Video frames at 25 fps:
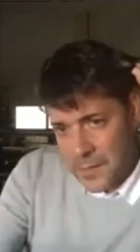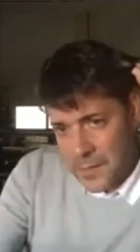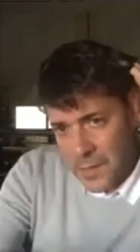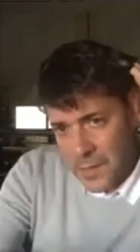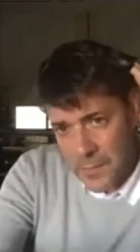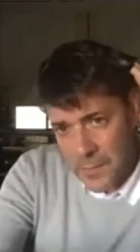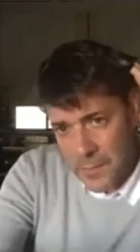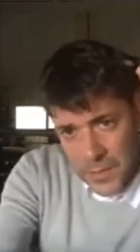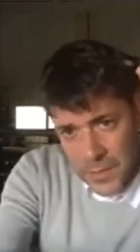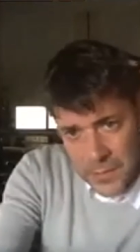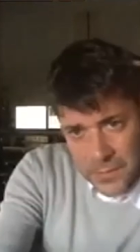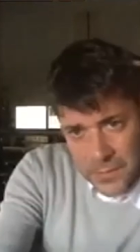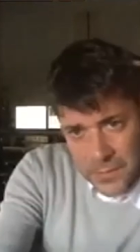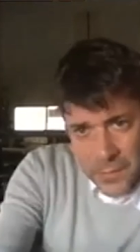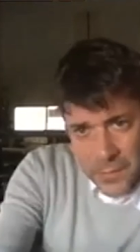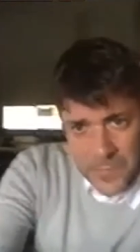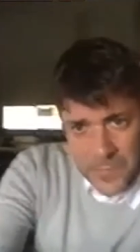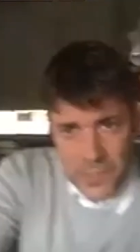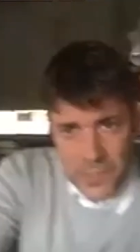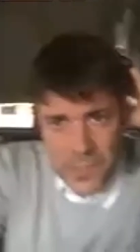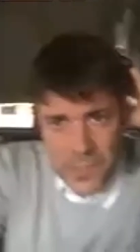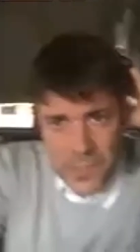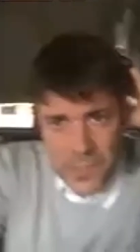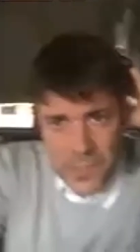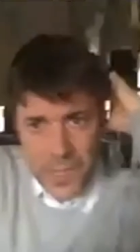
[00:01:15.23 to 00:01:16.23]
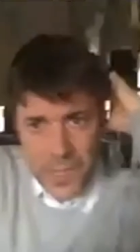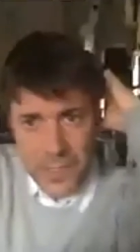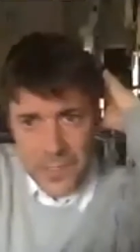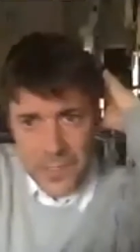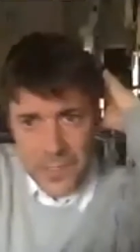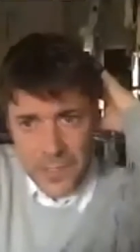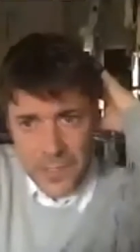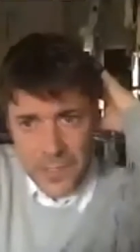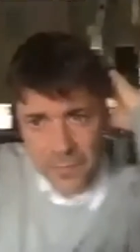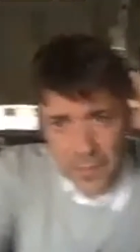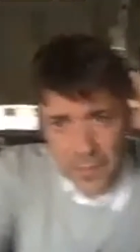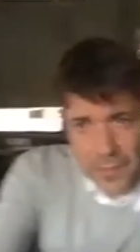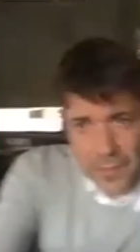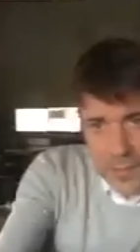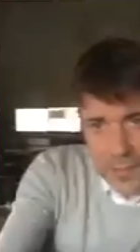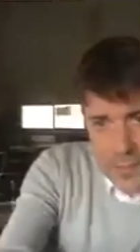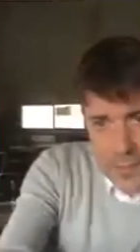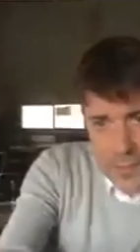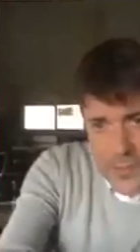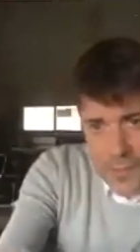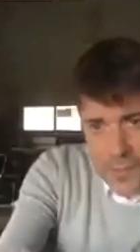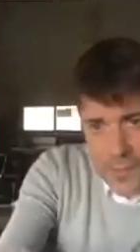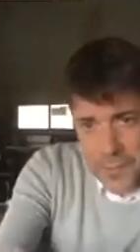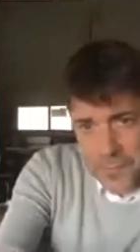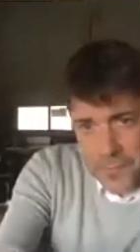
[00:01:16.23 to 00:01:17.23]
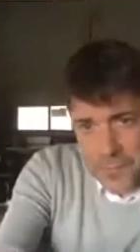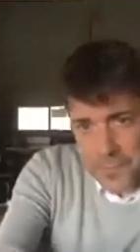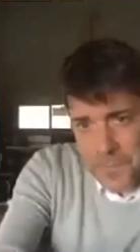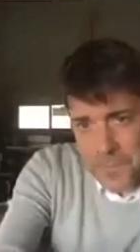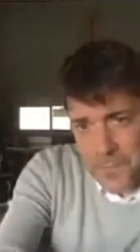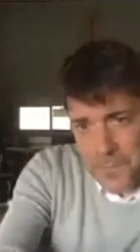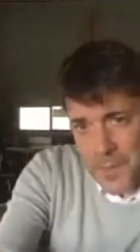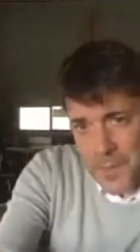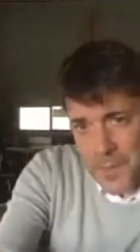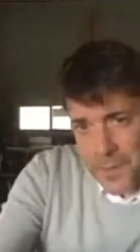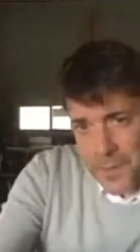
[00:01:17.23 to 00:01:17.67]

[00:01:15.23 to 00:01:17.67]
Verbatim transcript: I'm an, I'm just editing right now. So oh my